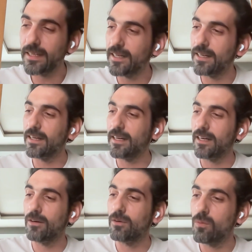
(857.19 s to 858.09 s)

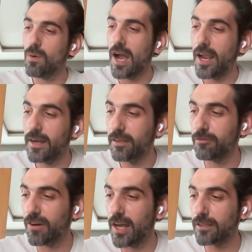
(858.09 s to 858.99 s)
While
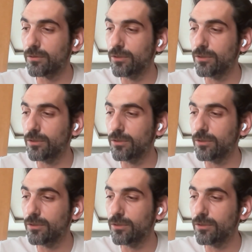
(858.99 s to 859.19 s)
in Flux,